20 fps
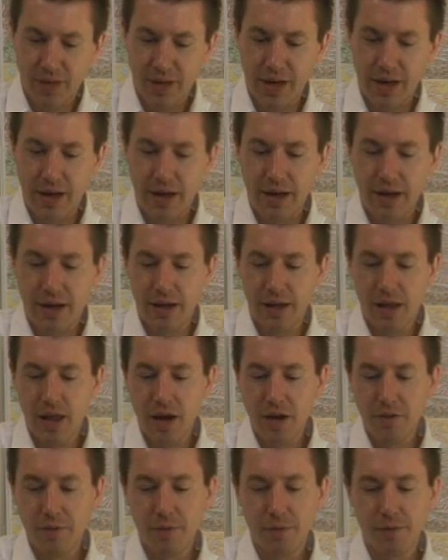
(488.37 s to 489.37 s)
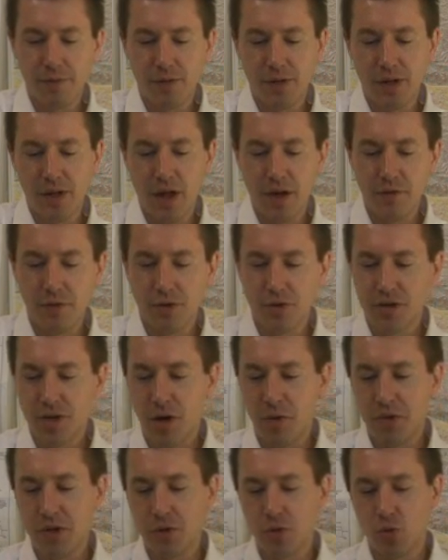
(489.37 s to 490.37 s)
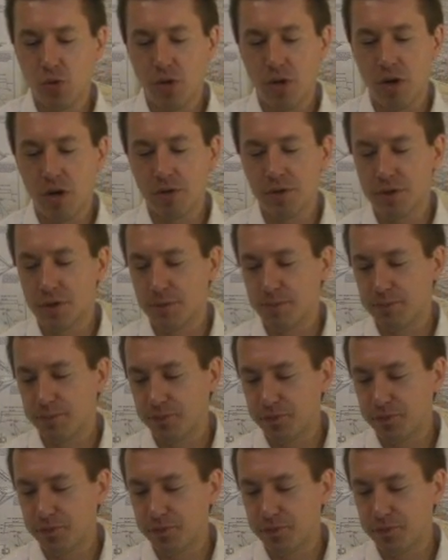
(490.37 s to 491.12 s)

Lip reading: A lot of your Taiwanese oolongs